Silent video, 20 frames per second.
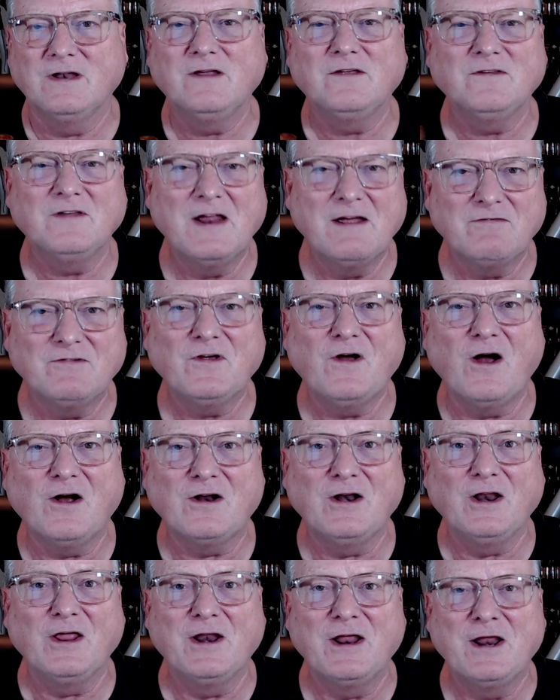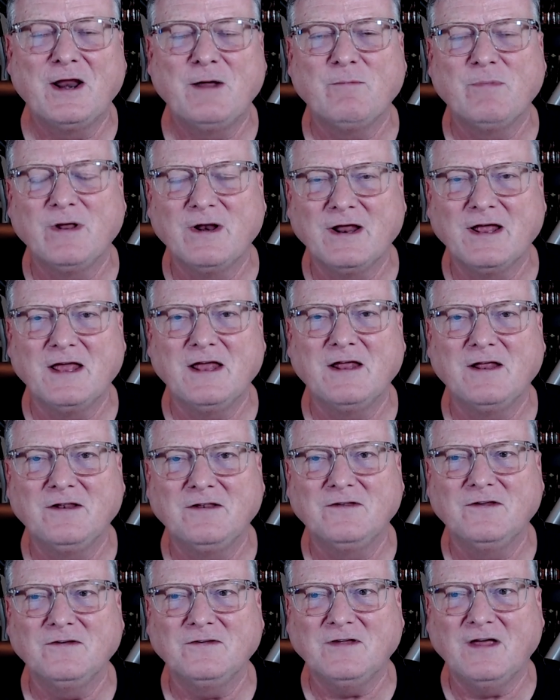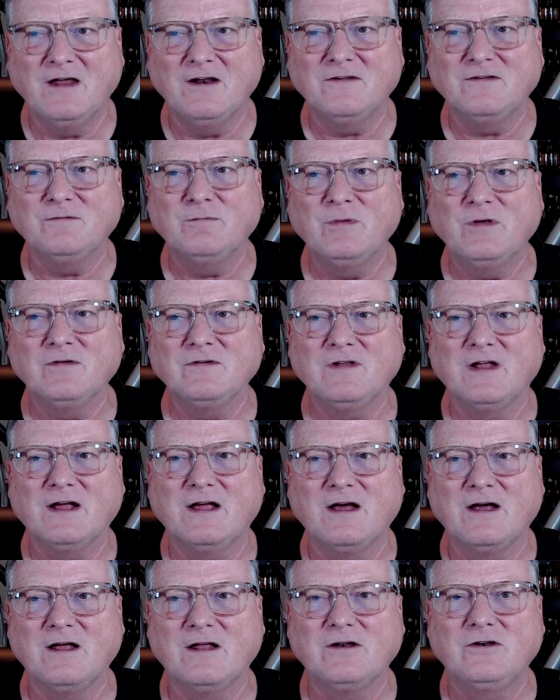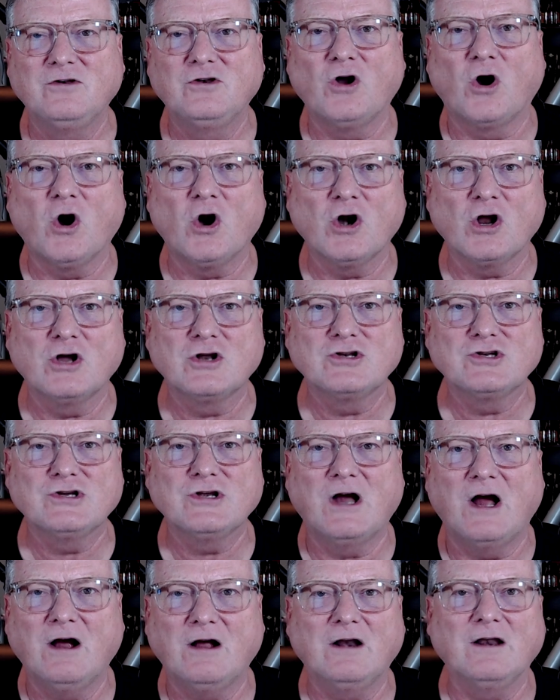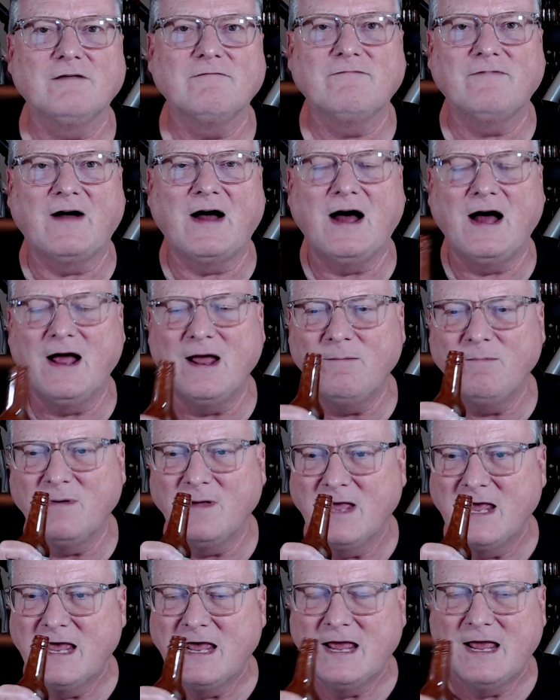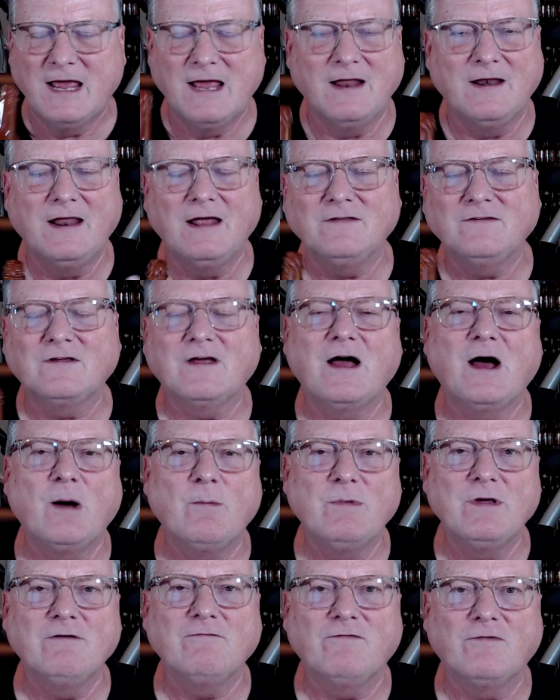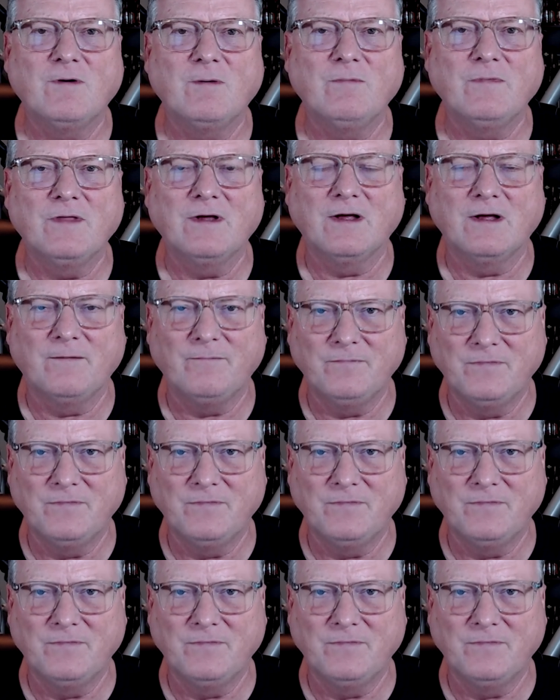have chocolate in it, but it just kind of smells like a dark chocolate vibe. And that's coming from the